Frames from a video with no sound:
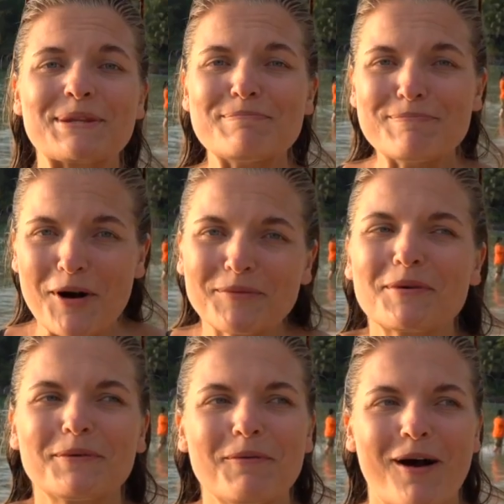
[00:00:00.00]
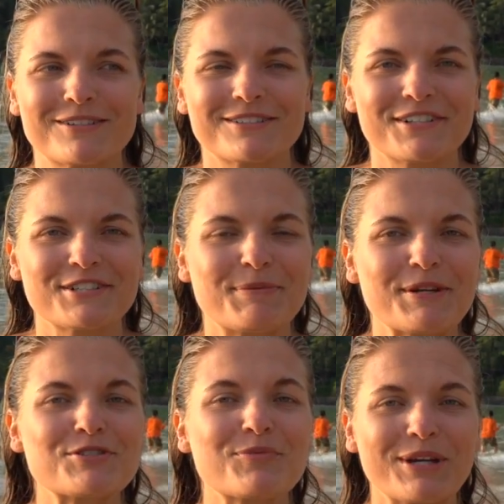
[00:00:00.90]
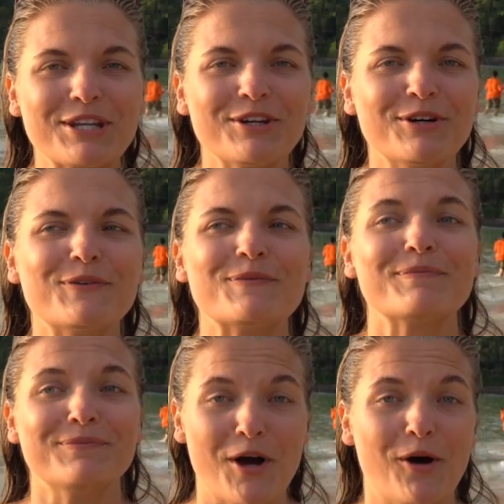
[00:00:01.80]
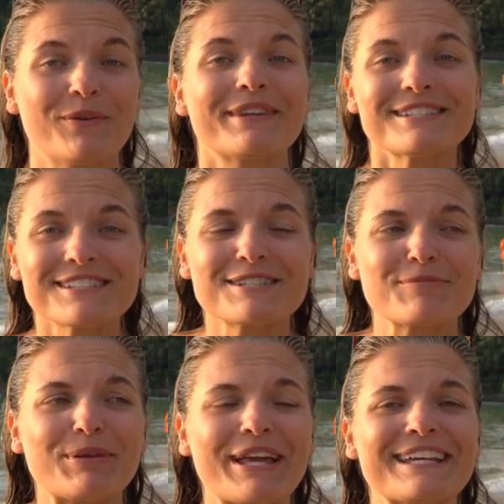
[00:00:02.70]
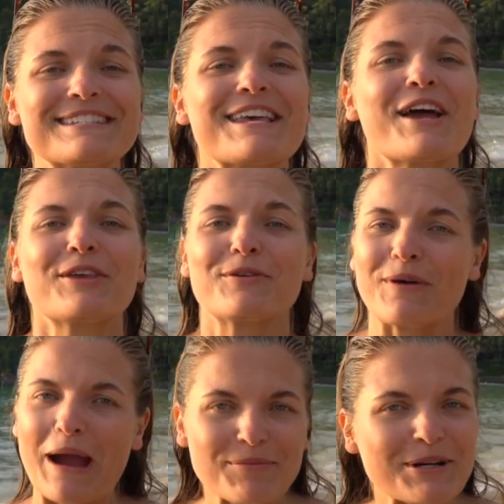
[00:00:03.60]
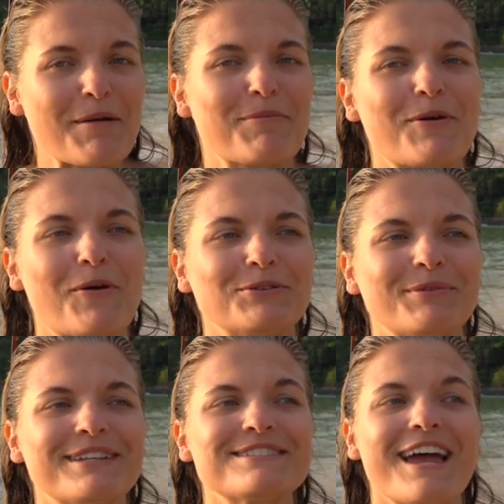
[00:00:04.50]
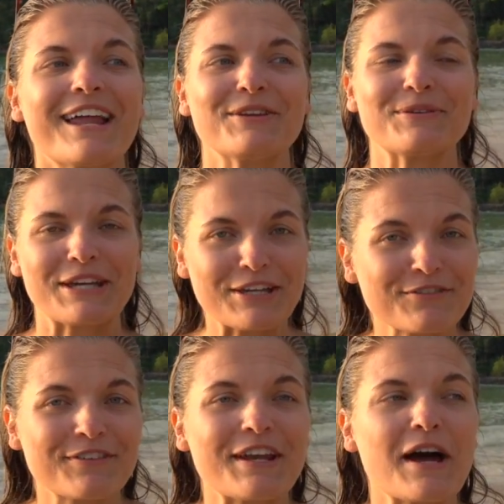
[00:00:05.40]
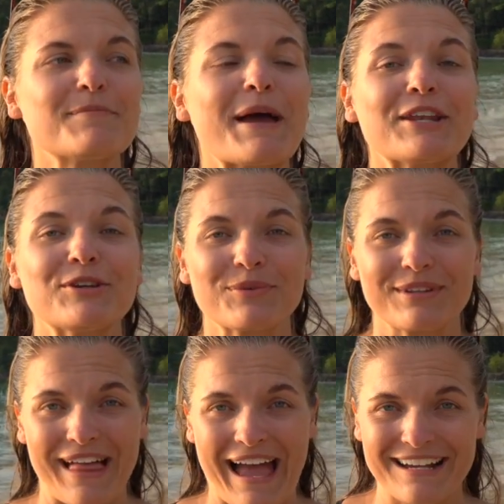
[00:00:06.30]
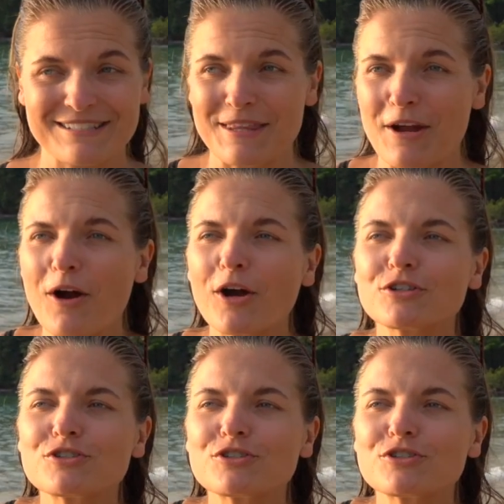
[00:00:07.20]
the moment we walked onto this beach, we knew, no, this is a place, grab a couple cold ones, and you kick your feet up and you relax. There are